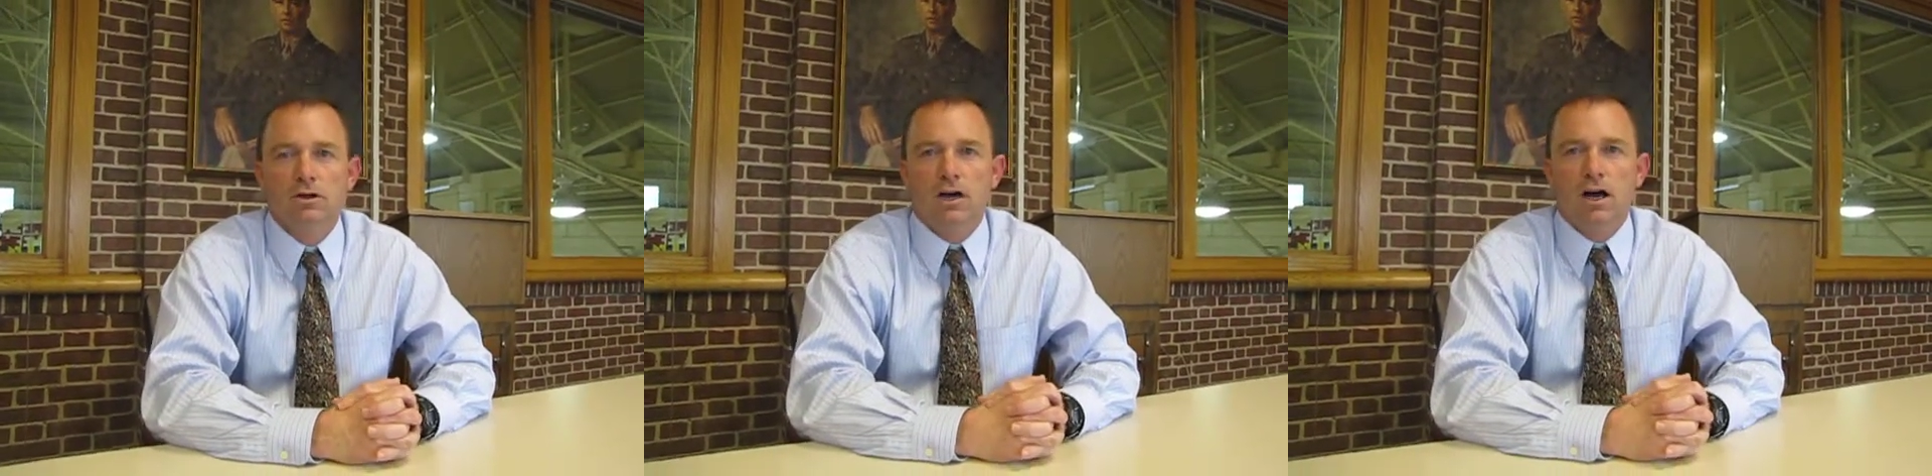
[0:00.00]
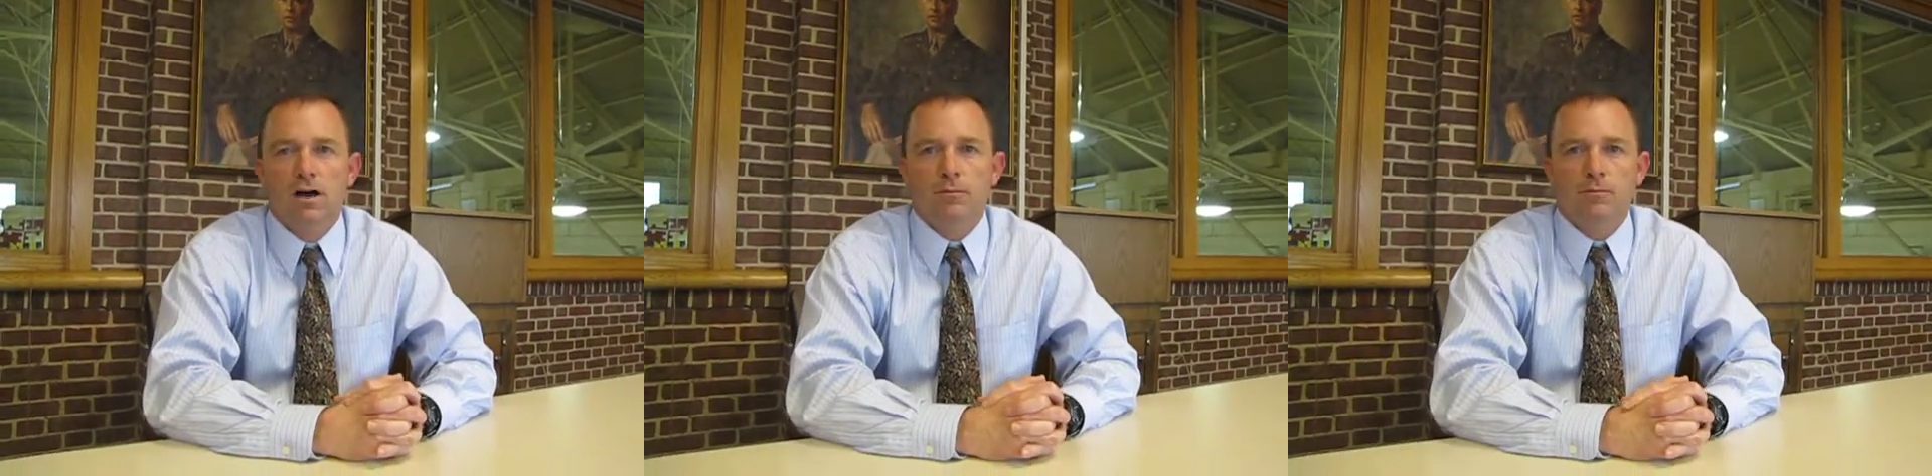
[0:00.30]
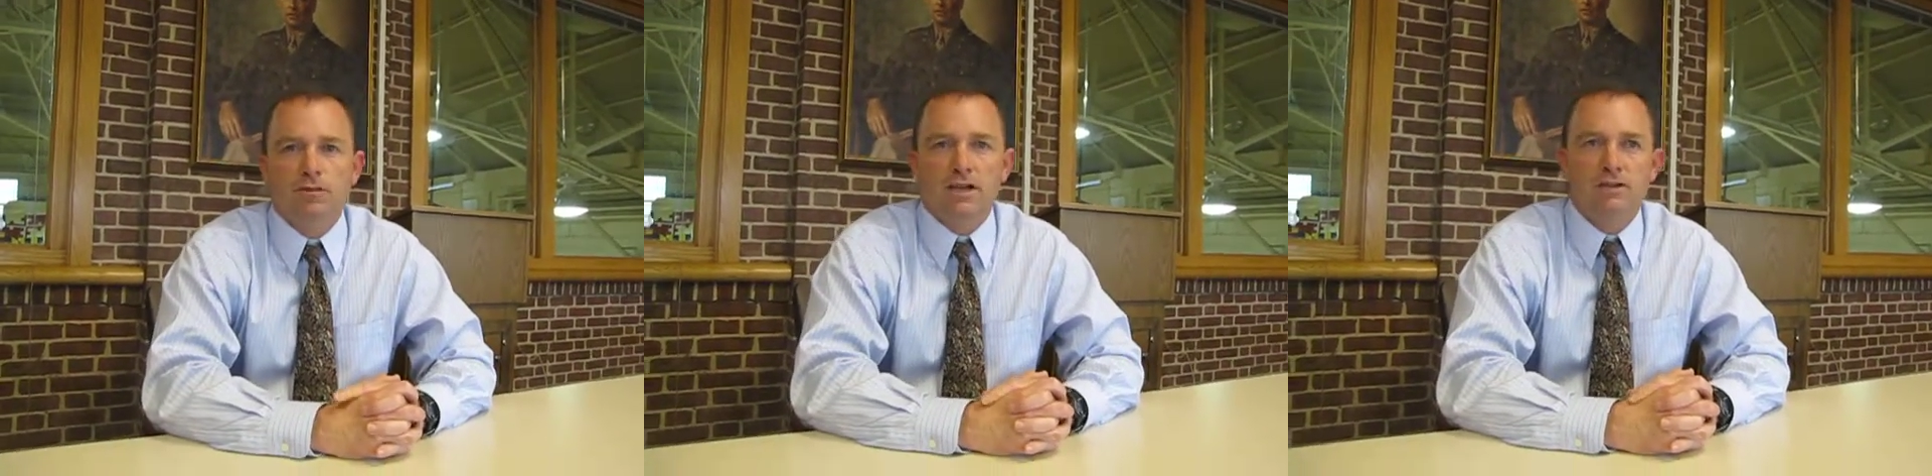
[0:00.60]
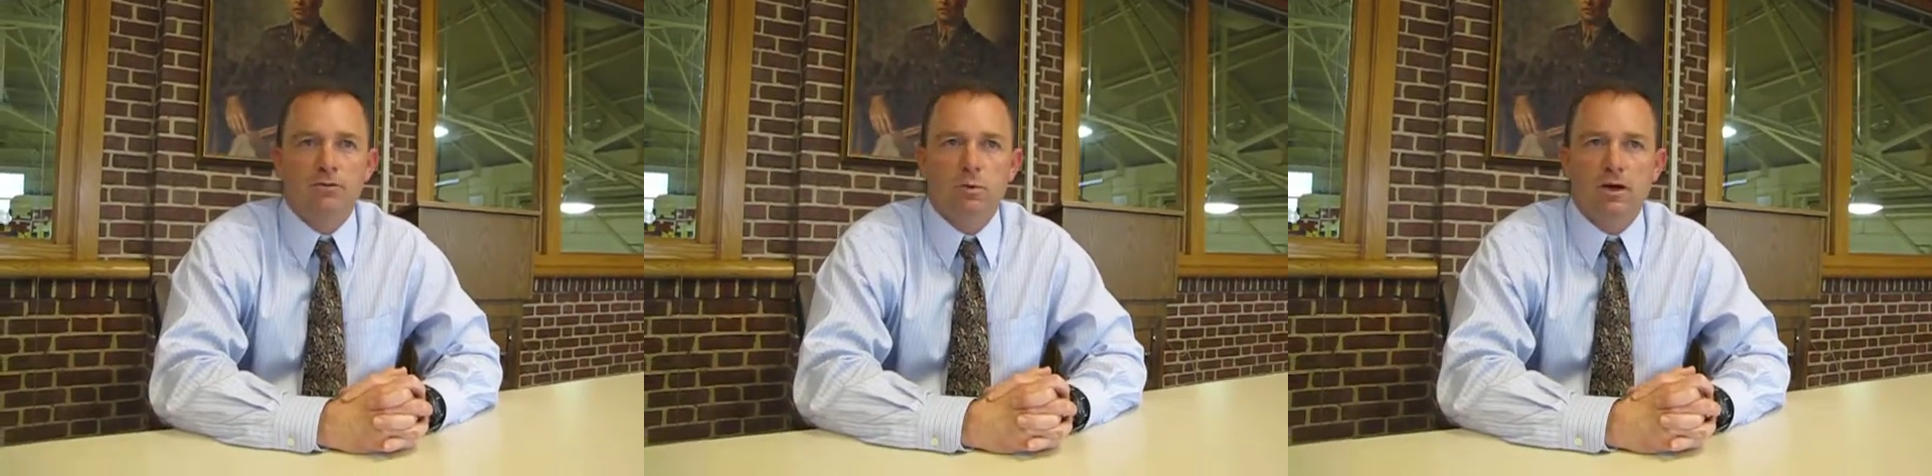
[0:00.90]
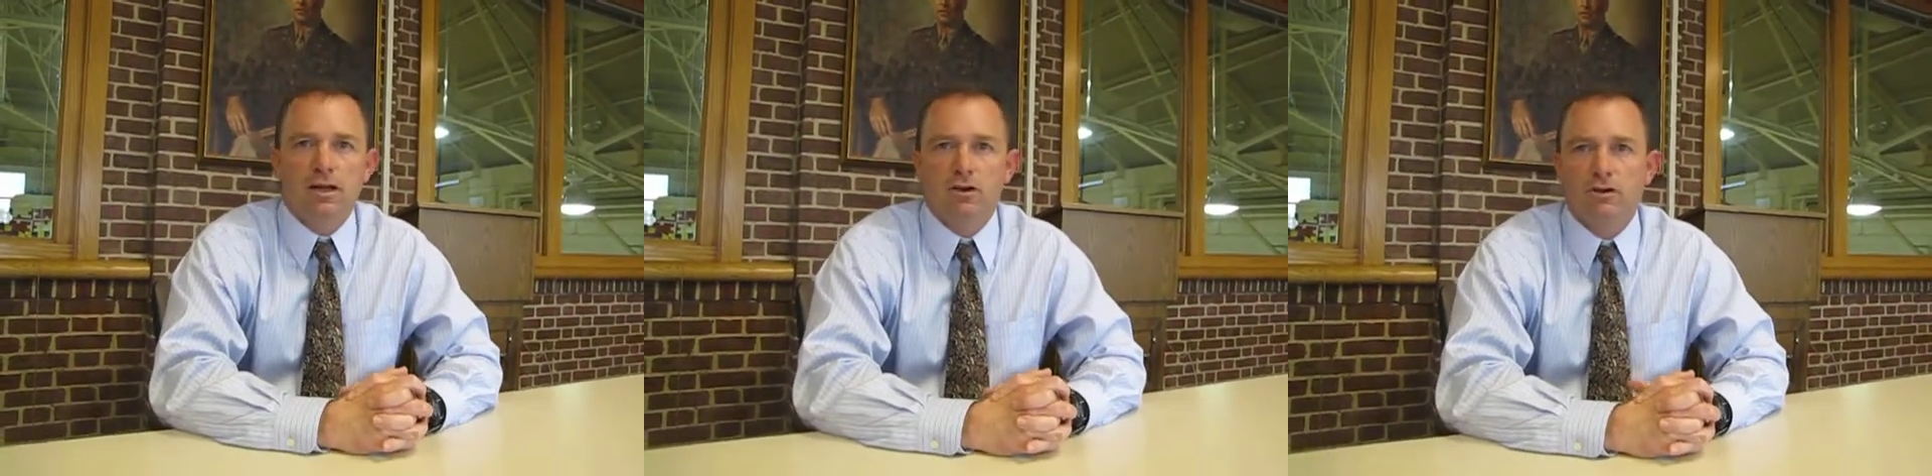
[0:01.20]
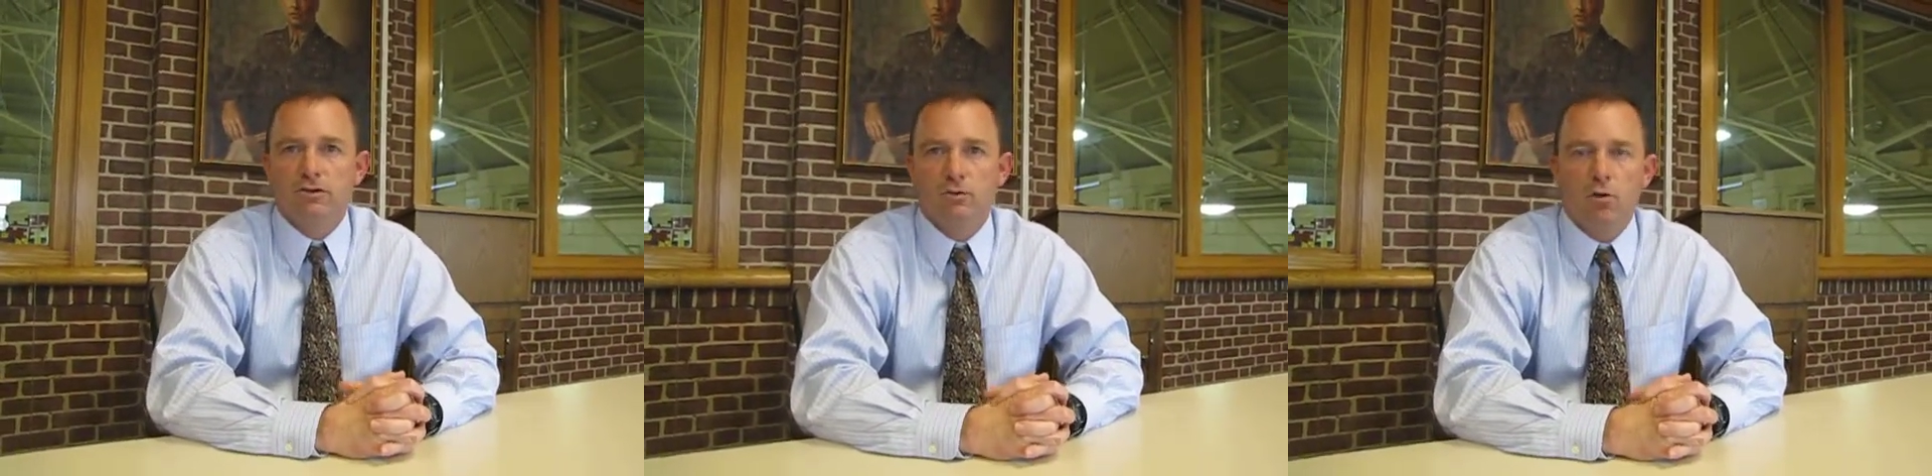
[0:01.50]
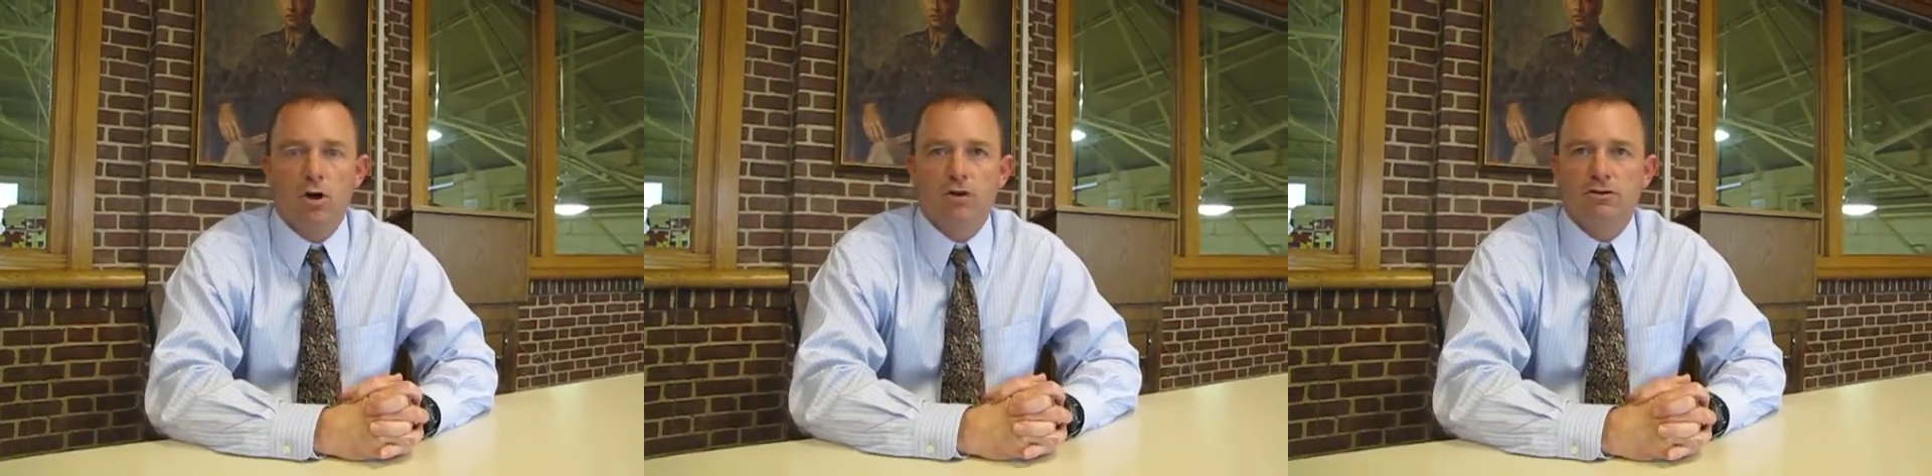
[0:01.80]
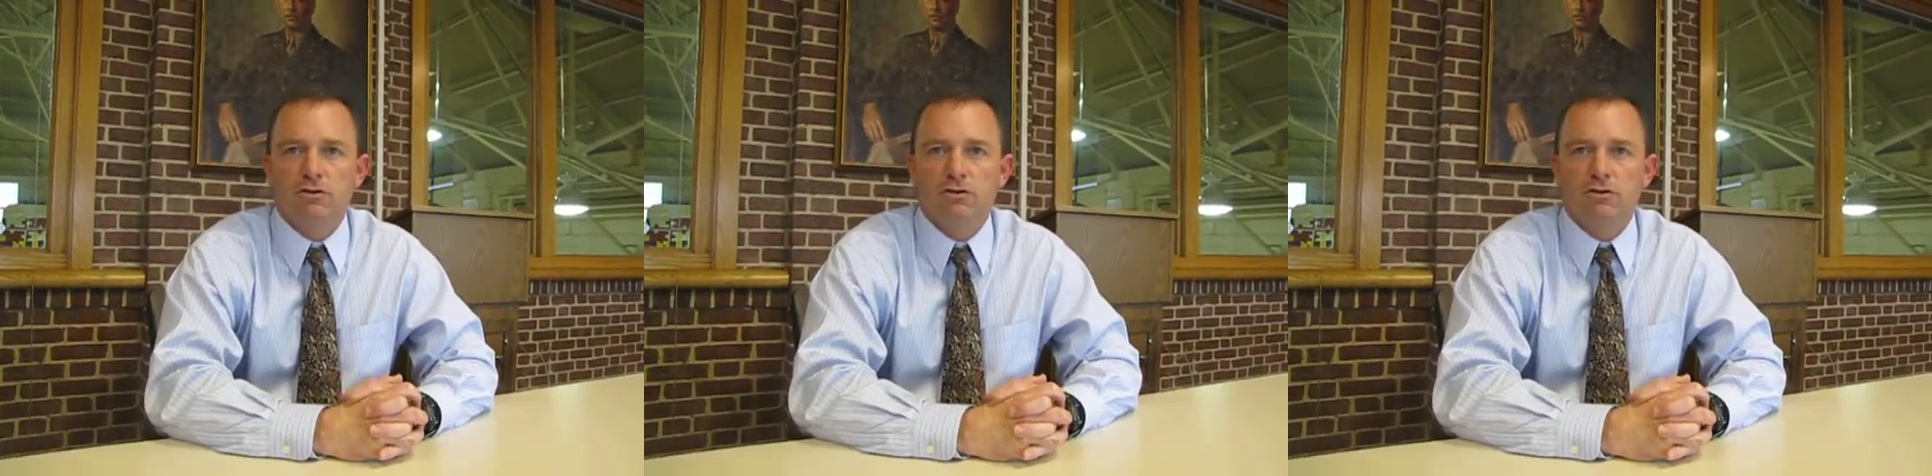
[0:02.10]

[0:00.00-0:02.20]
Um, Chase Whittick, Chris Walsh.